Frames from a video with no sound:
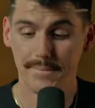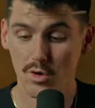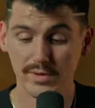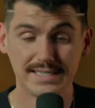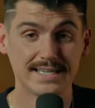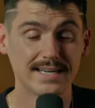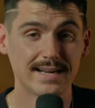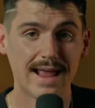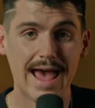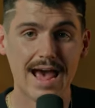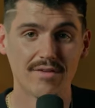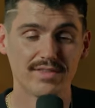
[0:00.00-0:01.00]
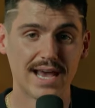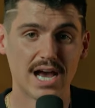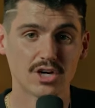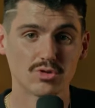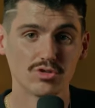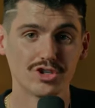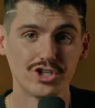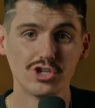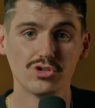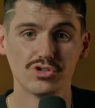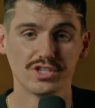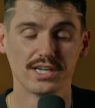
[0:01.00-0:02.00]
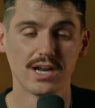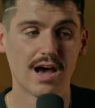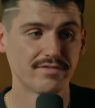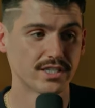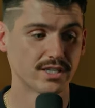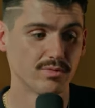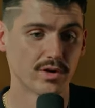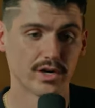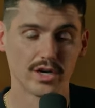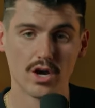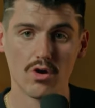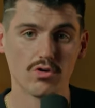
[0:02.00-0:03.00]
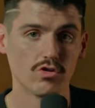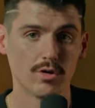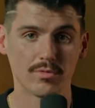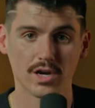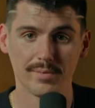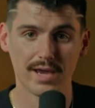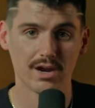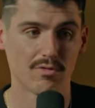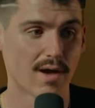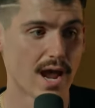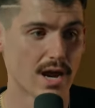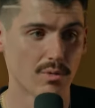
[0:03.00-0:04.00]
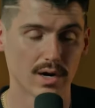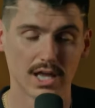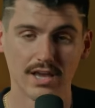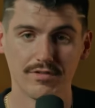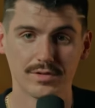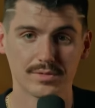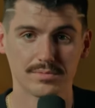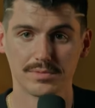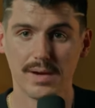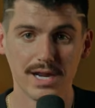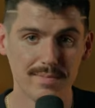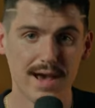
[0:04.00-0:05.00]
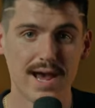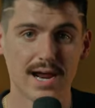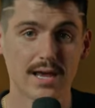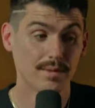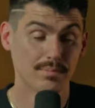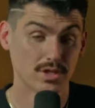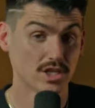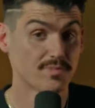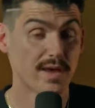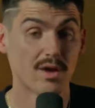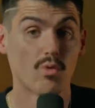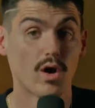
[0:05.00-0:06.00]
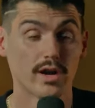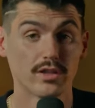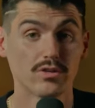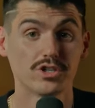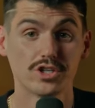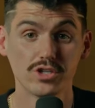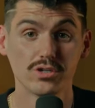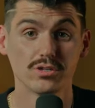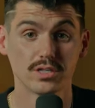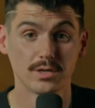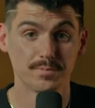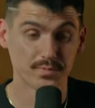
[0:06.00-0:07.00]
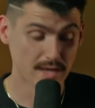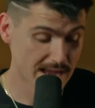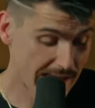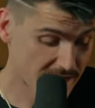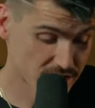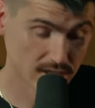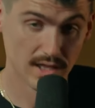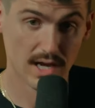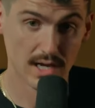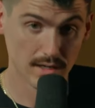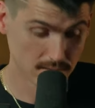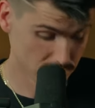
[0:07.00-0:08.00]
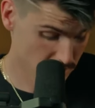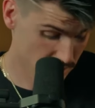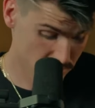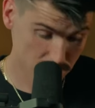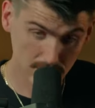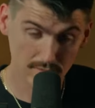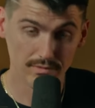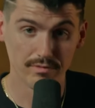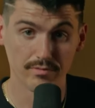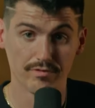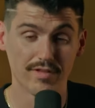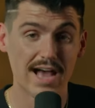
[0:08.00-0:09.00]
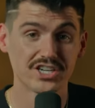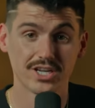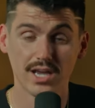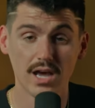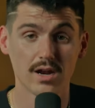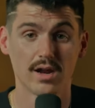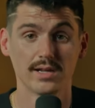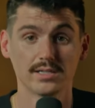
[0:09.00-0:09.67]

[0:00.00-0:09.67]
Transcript: but we didn't have the actual shoes. And obviously we're gonna go to him, we're gonna make it right, we're gonna give him his money back. But this man wanted those shoes and he actually like he flashed a gun on